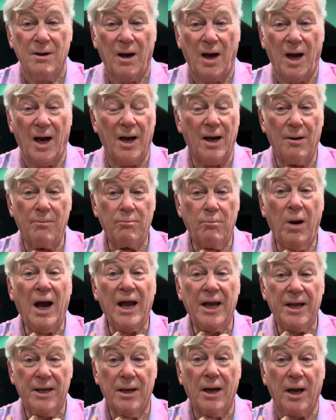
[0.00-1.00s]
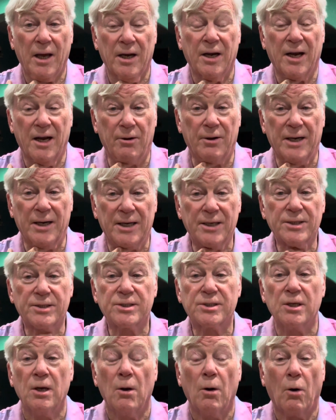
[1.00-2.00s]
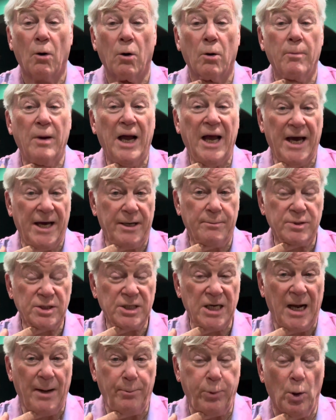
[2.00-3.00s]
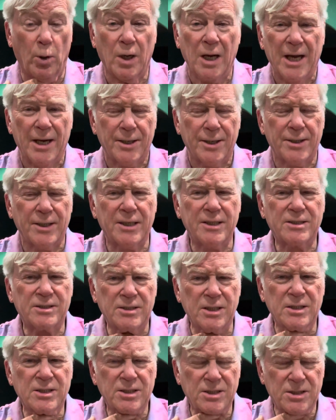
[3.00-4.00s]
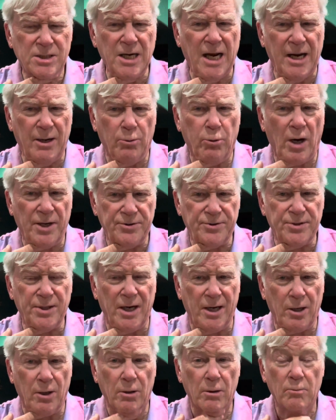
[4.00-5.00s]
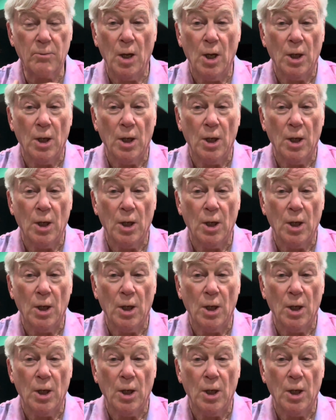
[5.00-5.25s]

My larynx, or my Adam's apple, needs to stay right there.